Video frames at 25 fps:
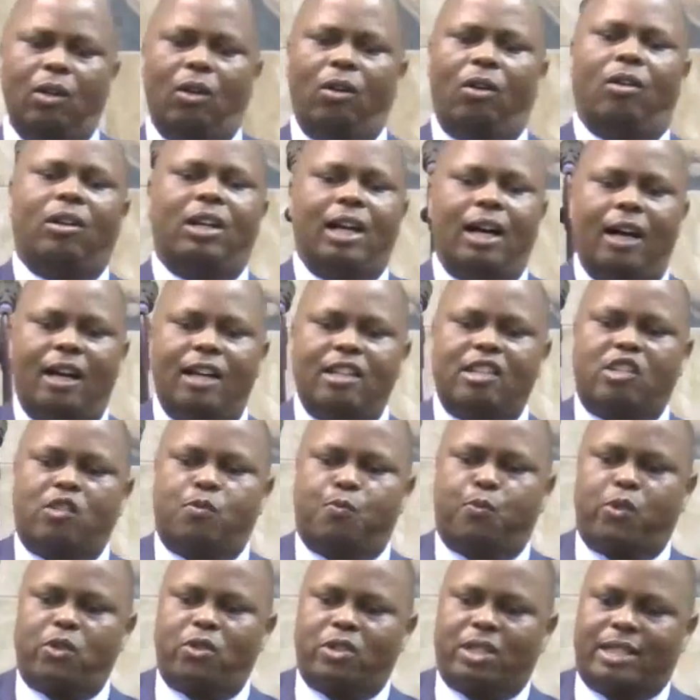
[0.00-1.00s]
Lord
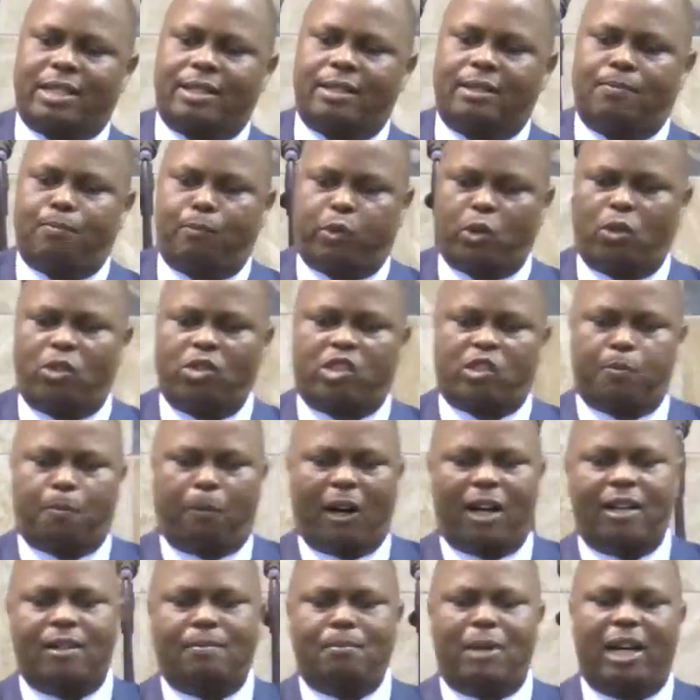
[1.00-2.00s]
has pro
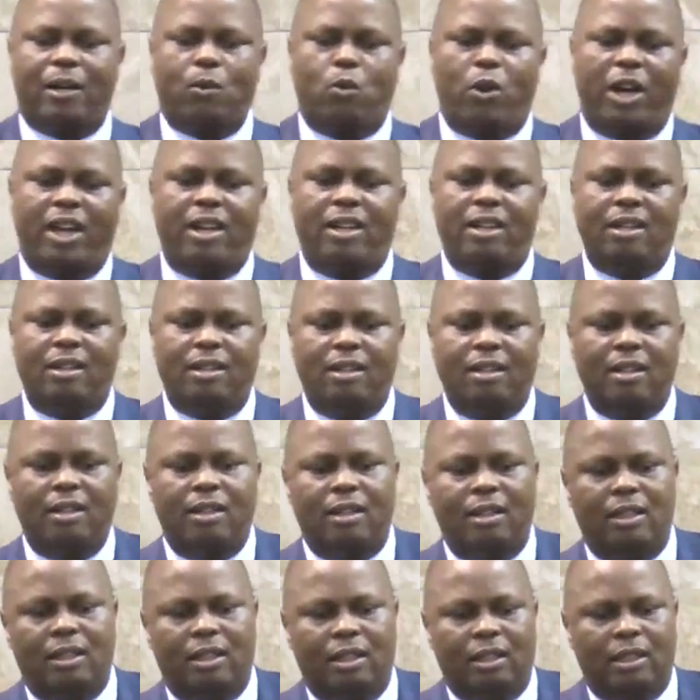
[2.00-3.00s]
prospered my way.
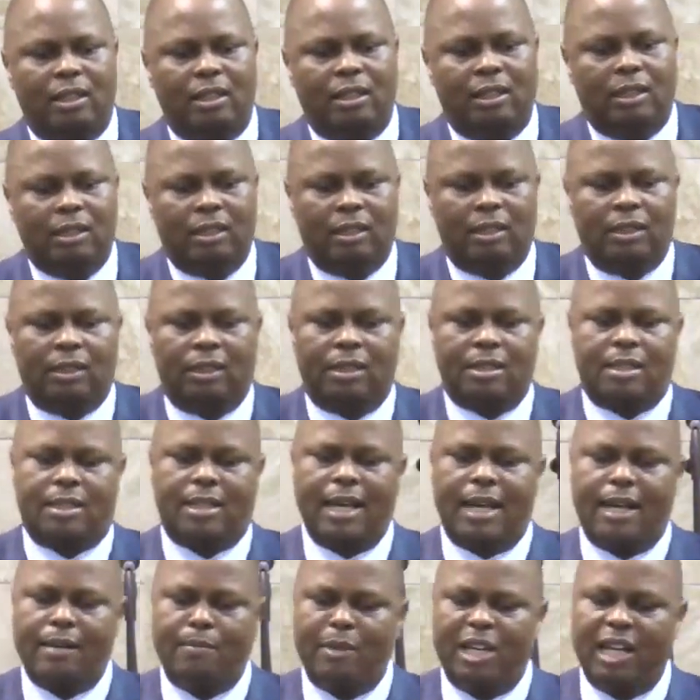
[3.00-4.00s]

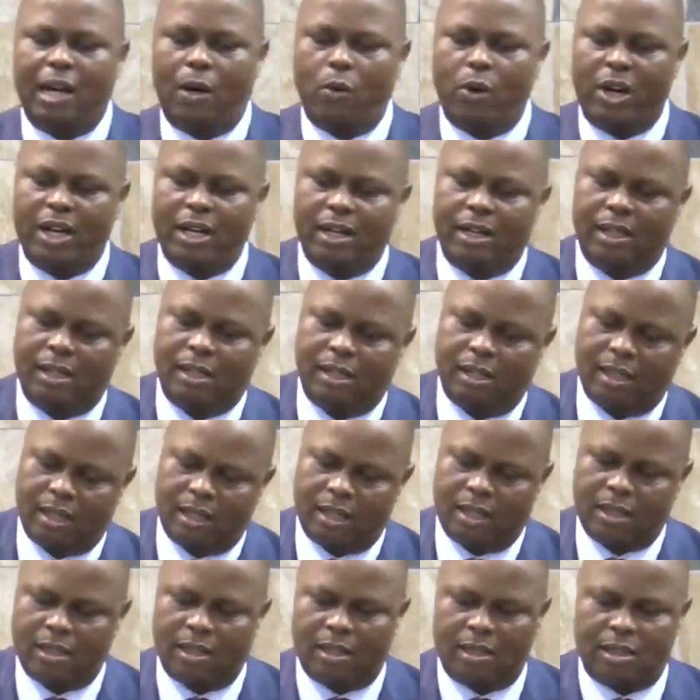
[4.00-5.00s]
Send me away
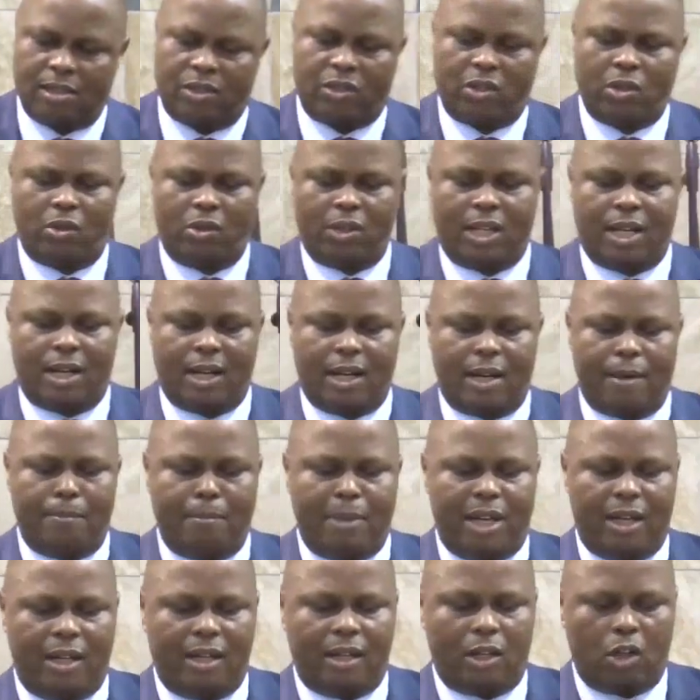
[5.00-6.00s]
so that I
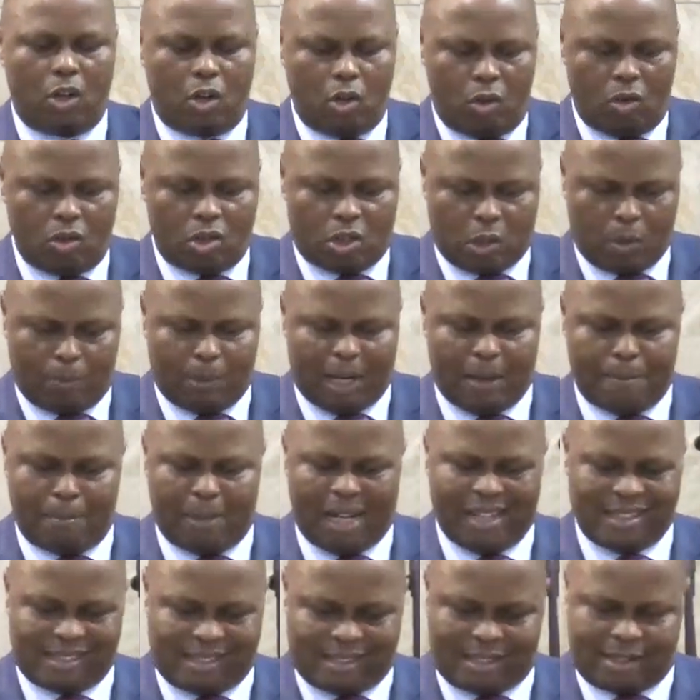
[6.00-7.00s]
may go to my
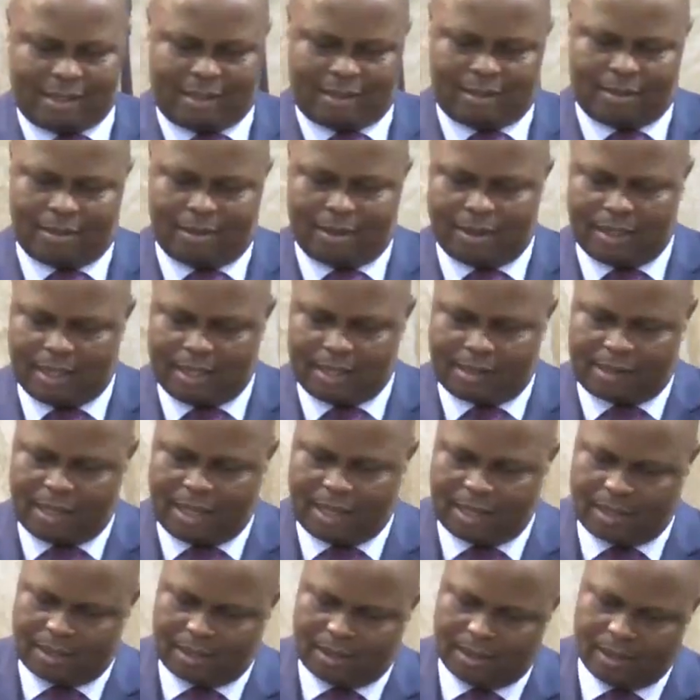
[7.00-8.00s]
master. And they
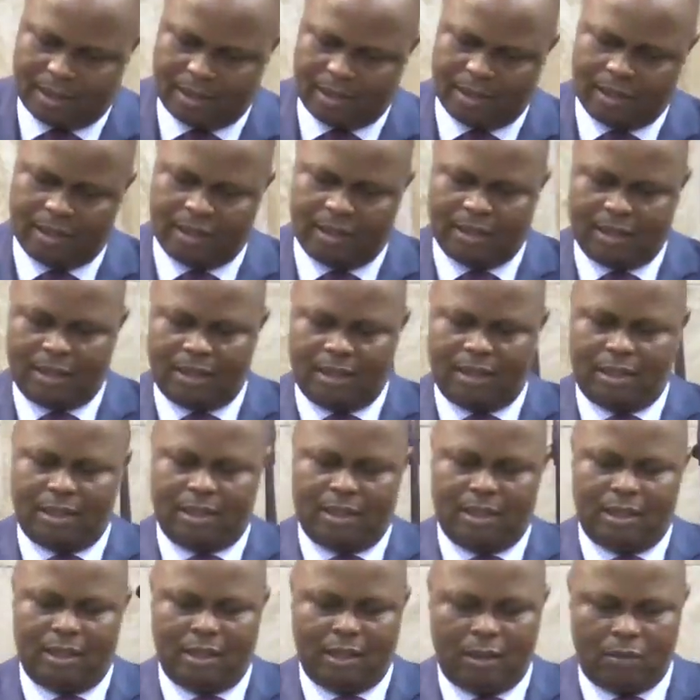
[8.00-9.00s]
said,
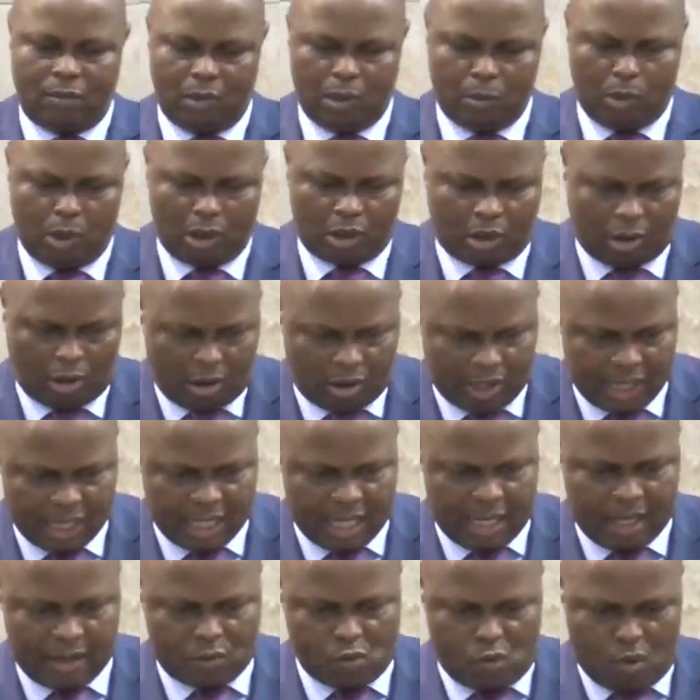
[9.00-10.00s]
We will call the
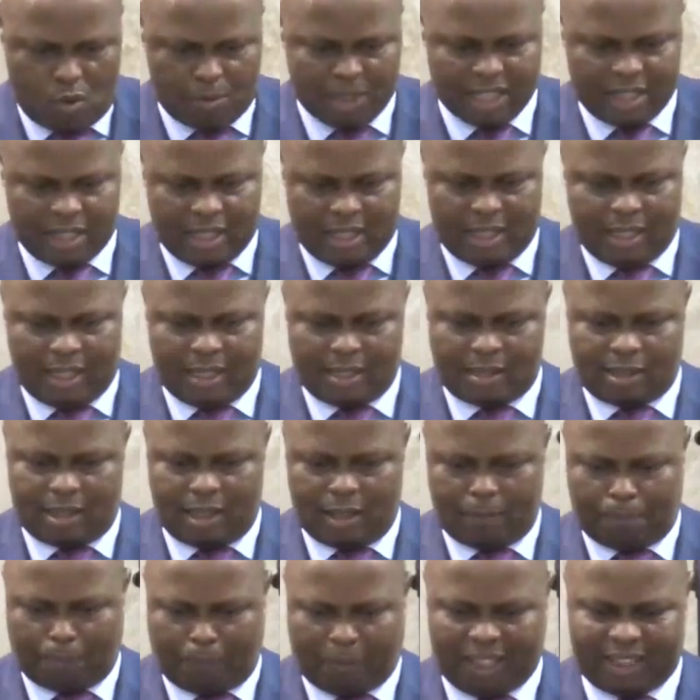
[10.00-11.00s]
young woman and ask
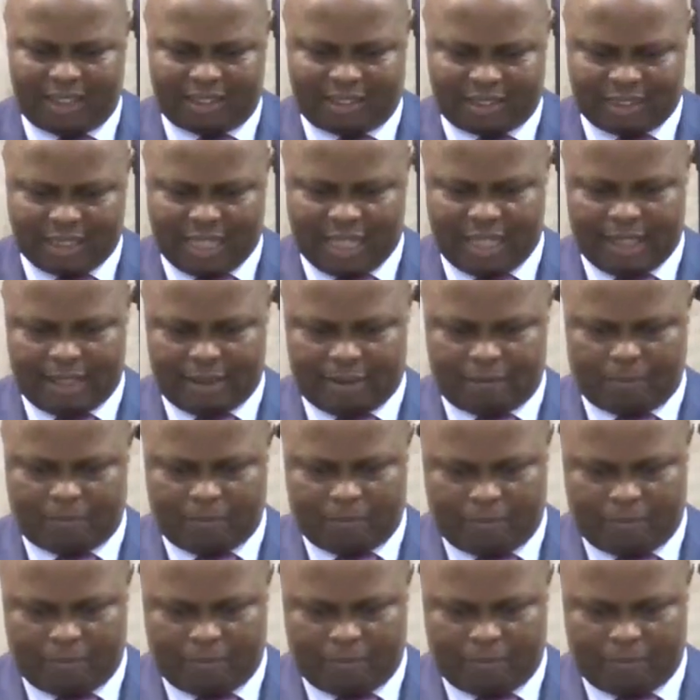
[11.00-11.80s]
her personally.